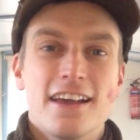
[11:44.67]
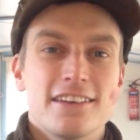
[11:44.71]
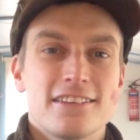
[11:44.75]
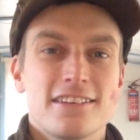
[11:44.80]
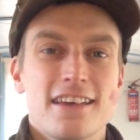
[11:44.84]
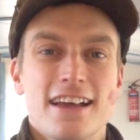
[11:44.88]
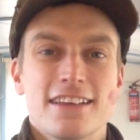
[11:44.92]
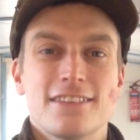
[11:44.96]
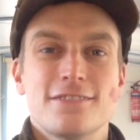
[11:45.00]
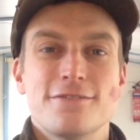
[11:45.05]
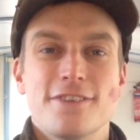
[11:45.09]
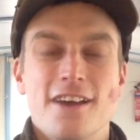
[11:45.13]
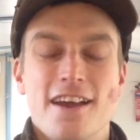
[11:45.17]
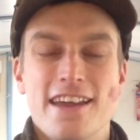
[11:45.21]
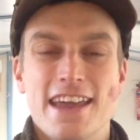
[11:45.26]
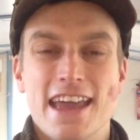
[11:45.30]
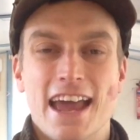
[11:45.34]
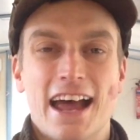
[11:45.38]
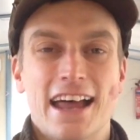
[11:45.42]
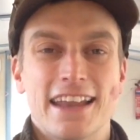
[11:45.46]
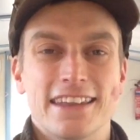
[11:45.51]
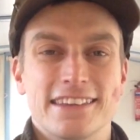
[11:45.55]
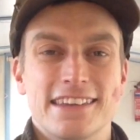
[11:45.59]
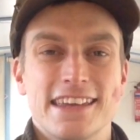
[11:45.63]
So that's very
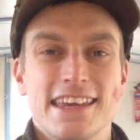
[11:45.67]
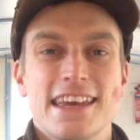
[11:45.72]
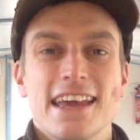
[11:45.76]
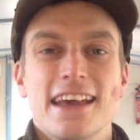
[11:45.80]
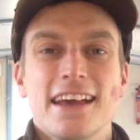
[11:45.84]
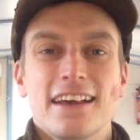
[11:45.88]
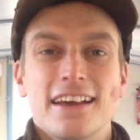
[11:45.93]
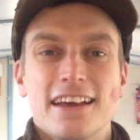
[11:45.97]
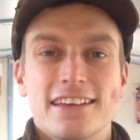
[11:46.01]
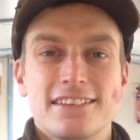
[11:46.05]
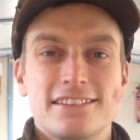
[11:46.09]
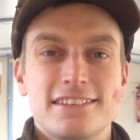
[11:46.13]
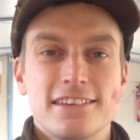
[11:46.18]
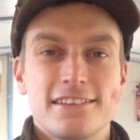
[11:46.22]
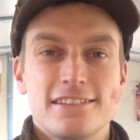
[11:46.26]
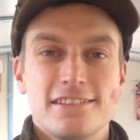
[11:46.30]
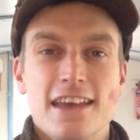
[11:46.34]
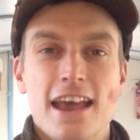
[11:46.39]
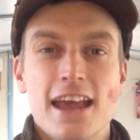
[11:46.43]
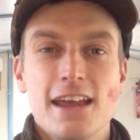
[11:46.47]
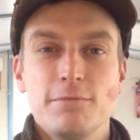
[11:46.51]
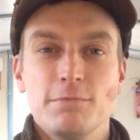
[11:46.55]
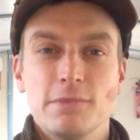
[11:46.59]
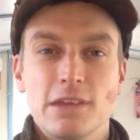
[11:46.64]
handy. It's a
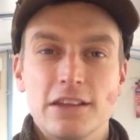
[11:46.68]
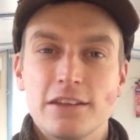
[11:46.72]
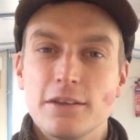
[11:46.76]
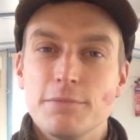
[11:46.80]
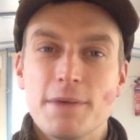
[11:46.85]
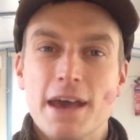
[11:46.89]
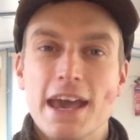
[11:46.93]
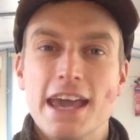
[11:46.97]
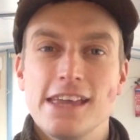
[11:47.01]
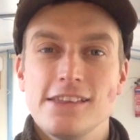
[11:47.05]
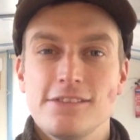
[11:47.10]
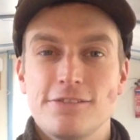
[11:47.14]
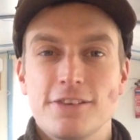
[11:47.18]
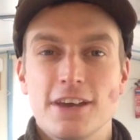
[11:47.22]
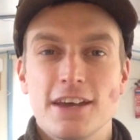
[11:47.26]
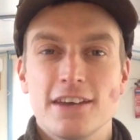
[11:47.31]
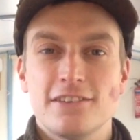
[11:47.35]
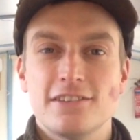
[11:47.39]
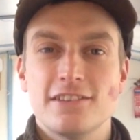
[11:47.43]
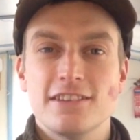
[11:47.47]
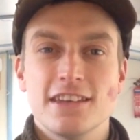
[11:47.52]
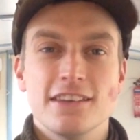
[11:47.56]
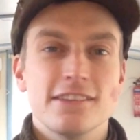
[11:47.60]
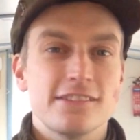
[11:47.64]
shame that the paid
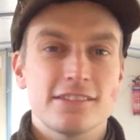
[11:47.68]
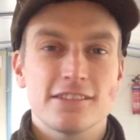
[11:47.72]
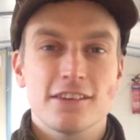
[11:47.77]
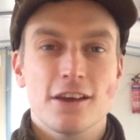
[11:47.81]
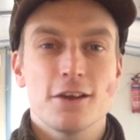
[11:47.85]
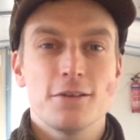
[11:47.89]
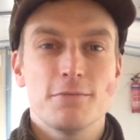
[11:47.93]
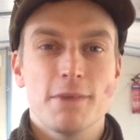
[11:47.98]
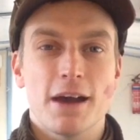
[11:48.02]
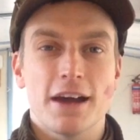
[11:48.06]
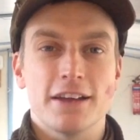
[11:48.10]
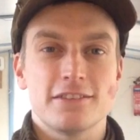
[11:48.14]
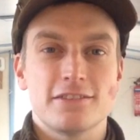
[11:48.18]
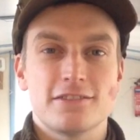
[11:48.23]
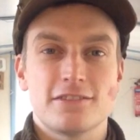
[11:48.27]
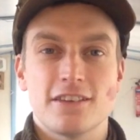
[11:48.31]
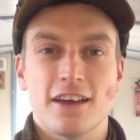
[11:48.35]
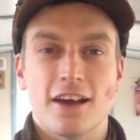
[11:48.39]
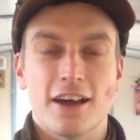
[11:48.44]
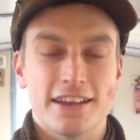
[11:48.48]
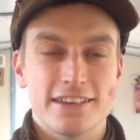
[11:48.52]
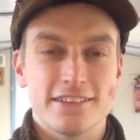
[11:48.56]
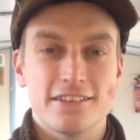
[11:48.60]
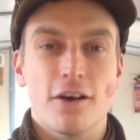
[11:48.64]
version is so
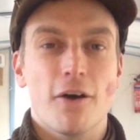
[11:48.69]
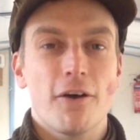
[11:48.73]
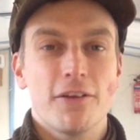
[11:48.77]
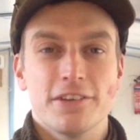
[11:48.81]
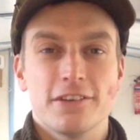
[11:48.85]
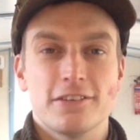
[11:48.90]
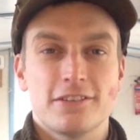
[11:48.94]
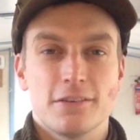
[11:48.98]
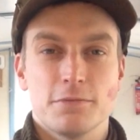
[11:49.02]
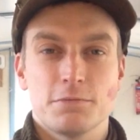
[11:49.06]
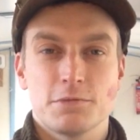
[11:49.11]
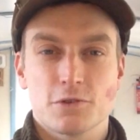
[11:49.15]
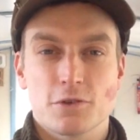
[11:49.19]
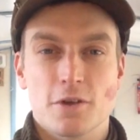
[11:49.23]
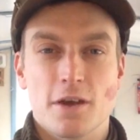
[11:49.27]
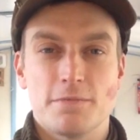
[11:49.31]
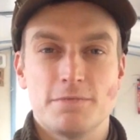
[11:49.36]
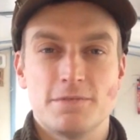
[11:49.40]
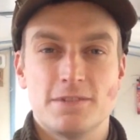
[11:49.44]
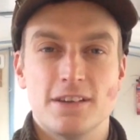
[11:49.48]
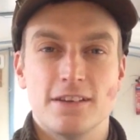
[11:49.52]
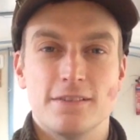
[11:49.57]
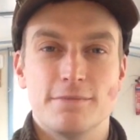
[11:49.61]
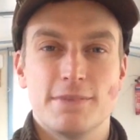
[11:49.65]
much and on a
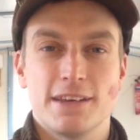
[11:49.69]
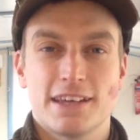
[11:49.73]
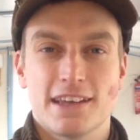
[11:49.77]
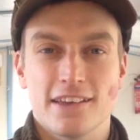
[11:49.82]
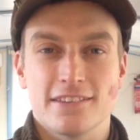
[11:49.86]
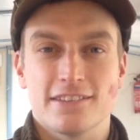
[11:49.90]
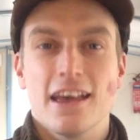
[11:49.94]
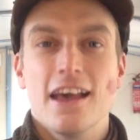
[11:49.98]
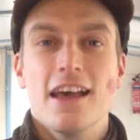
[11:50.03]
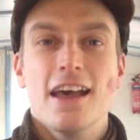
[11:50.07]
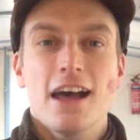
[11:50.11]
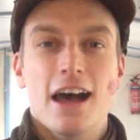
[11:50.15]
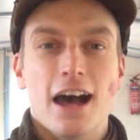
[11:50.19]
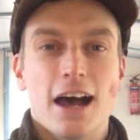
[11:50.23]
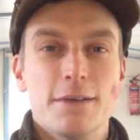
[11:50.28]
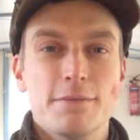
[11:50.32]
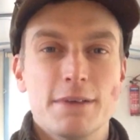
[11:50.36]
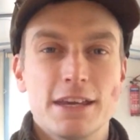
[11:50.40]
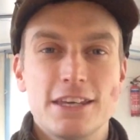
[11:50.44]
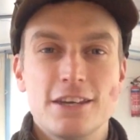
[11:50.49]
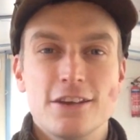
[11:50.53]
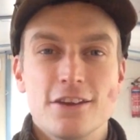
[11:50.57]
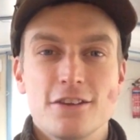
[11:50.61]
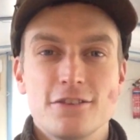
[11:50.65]
subscription, because
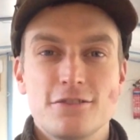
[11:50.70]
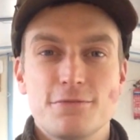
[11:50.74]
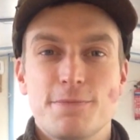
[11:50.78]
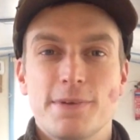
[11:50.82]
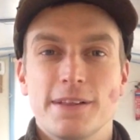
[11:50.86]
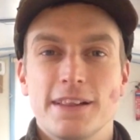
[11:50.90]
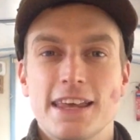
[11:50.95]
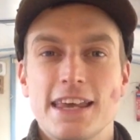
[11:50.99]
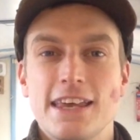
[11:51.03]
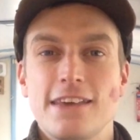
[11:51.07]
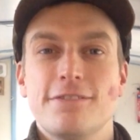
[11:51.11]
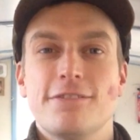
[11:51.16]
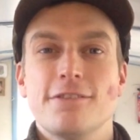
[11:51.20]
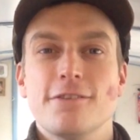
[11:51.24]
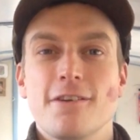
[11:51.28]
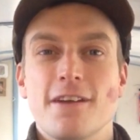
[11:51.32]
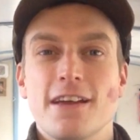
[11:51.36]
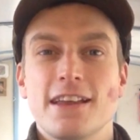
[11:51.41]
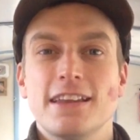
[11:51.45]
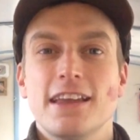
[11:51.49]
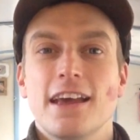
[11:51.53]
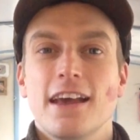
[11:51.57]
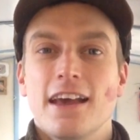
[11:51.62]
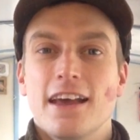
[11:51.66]
I'm a huge believer
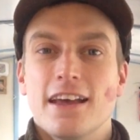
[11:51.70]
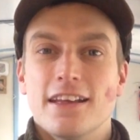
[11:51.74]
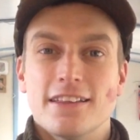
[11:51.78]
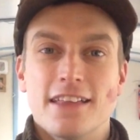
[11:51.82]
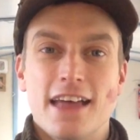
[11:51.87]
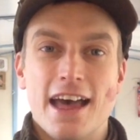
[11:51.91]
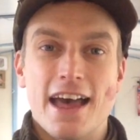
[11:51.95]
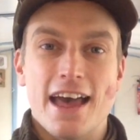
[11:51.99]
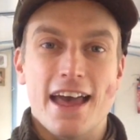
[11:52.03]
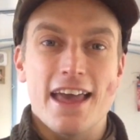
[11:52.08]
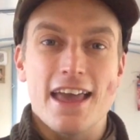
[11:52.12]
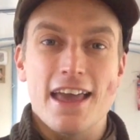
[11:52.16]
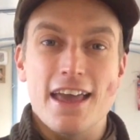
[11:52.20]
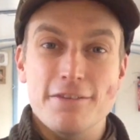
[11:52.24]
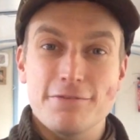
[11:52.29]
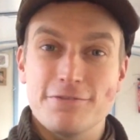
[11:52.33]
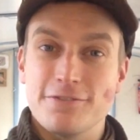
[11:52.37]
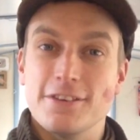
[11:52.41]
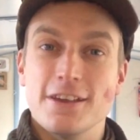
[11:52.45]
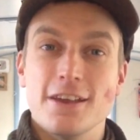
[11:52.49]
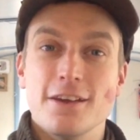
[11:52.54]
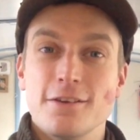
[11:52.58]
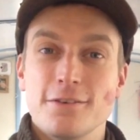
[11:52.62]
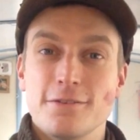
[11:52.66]
in that
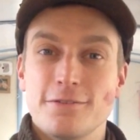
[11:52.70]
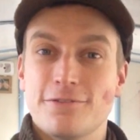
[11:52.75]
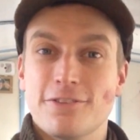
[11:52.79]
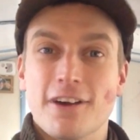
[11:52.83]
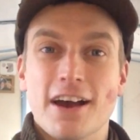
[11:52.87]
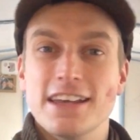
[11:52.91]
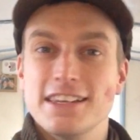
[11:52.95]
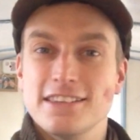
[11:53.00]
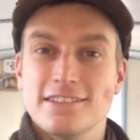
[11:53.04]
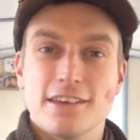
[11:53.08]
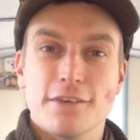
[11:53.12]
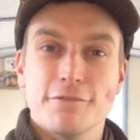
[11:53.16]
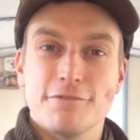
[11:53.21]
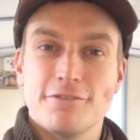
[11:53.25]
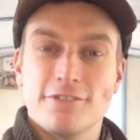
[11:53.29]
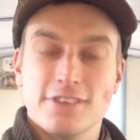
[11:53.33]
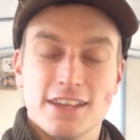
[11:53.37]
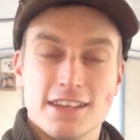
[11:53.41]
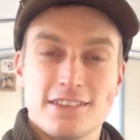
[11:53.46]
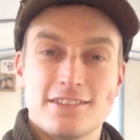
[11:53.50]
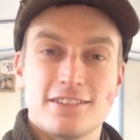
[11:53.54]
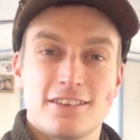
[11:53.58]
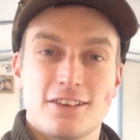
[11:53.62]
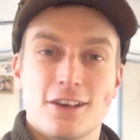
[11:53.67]
if you find
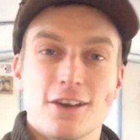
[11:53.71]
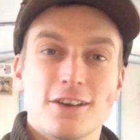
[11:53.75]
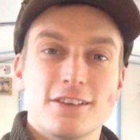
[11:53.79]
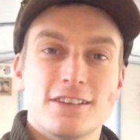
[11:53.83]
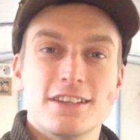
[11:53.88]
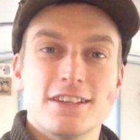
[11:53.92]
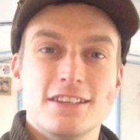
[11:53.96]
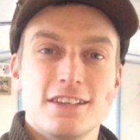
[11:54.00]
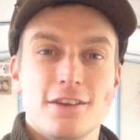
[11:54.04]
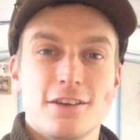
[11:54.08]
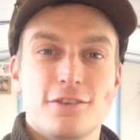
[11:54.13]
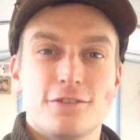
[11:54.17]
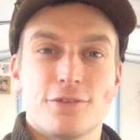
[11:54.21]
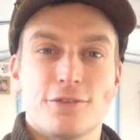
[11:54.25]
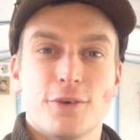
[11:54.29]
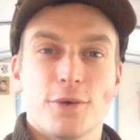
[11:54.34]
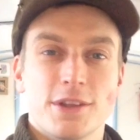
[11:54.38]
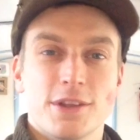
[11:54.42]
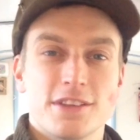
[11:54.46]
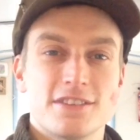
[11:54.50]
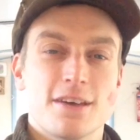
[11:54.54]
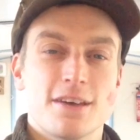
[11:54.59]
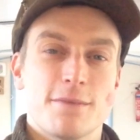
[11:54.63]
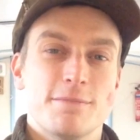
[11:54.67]
something that's good and
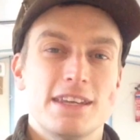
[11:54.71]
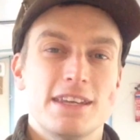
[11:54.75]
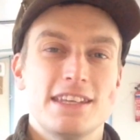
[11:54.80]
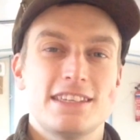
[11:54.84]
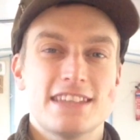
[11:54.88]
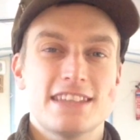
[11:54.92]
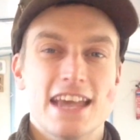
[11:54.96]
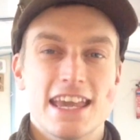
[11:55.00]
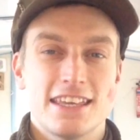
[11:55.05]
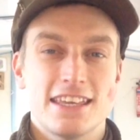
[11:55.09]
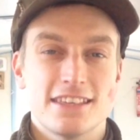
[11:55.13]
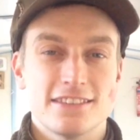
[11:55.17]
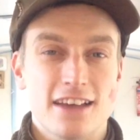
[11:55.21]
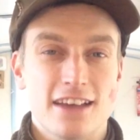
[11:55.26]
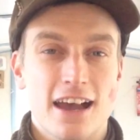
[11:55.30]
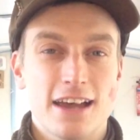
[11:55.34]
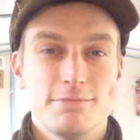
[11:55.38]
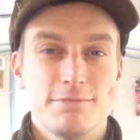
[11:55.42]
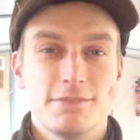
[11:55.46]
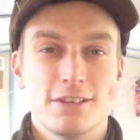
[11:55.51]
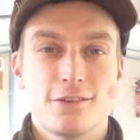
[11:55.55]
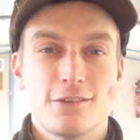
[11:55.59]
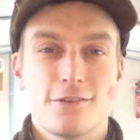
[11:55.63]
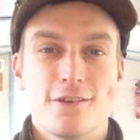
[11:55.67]
useful and somebody's taken
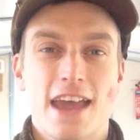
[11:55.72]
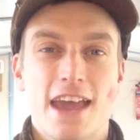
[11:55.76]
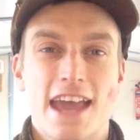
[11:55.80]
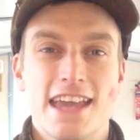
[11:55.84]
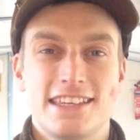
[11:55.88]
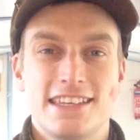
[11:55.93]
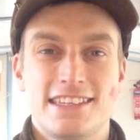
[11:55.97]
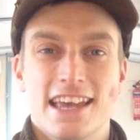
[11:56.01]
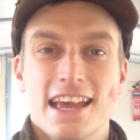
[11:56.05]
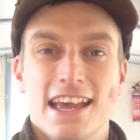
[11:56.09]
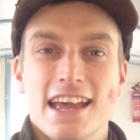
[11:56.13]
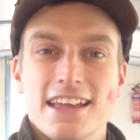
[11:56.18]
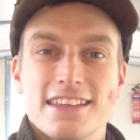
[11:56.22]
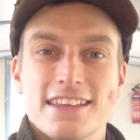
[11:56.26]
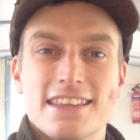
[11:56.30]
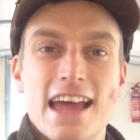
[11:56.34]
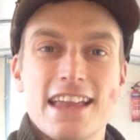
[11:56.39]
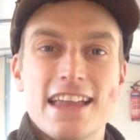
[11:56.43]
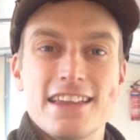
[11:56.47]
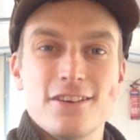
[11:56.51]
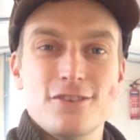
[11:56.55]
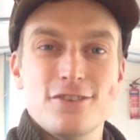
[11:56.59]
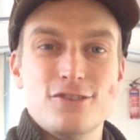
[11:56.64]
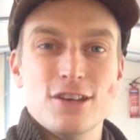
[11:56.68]
time to create,
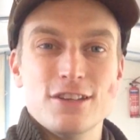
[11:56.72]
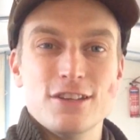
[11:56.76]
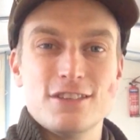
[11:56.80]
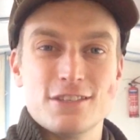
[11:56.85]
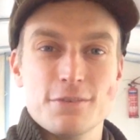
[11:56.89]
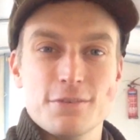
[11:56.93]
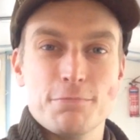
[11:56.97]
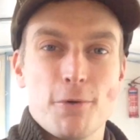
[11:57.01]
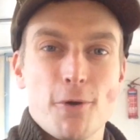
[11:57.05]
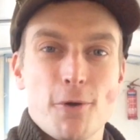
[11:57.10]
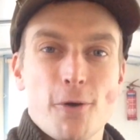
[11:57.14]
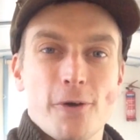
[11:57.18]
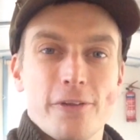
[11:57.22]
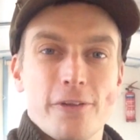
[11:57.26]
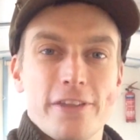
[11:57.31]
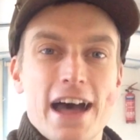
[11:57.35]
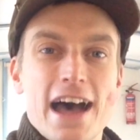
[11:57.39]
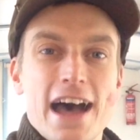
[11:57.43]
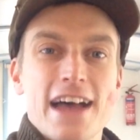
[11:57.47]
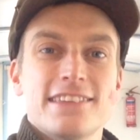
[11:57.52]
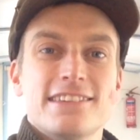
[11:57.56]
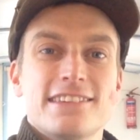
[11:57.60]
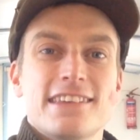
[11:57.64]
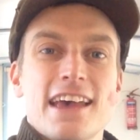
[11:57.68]
then you should support
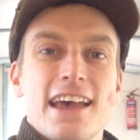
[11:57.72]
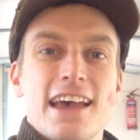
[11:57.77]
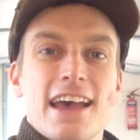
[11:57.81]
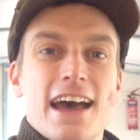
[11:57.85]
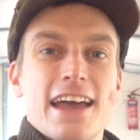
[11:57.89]
that.